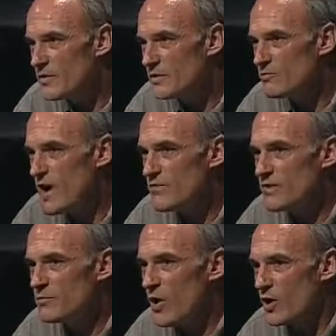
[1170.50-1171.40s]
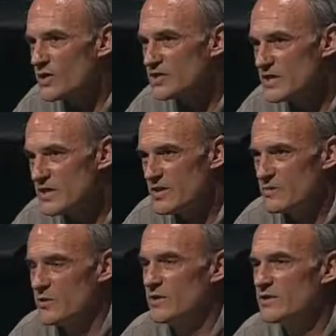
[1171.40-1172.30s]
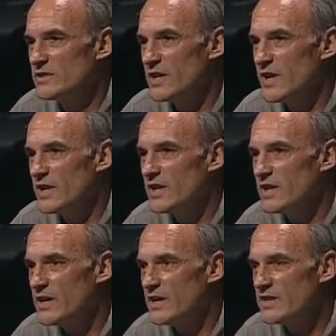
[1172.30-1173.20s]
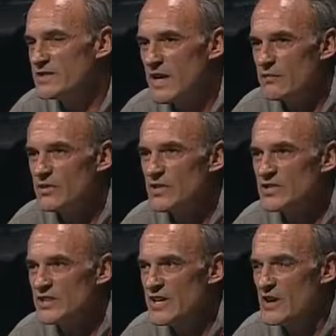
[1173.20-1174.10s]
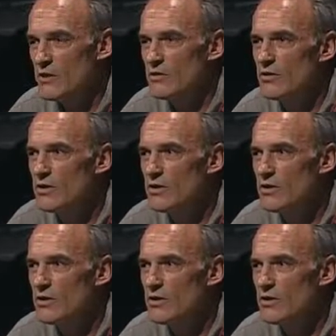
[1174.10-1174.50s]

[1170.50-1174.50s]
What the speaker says: the driving policy in the world today is that of a casino.